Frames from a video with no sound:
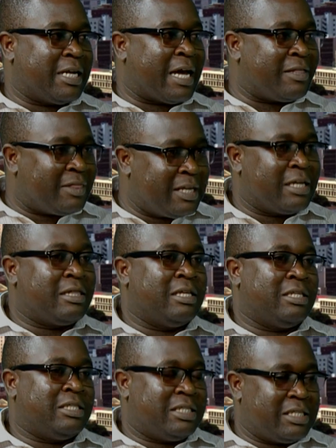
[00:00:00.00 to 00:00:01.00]
I think
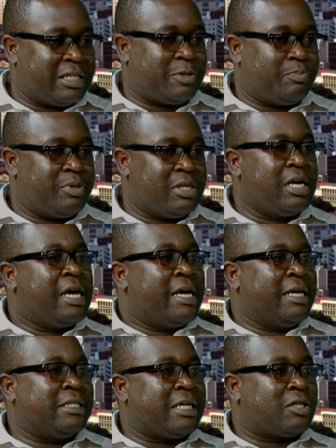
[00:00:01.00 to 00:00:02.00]
the TSP
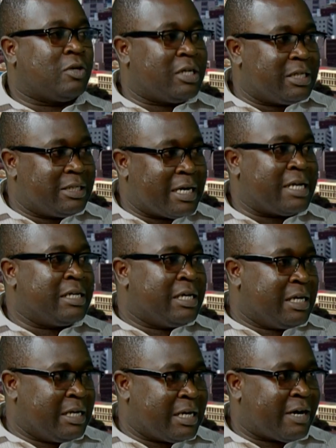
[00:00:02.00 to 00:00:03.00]
has actually done
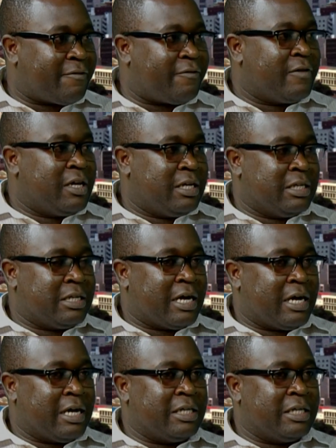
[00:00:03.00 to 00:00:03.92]
enough under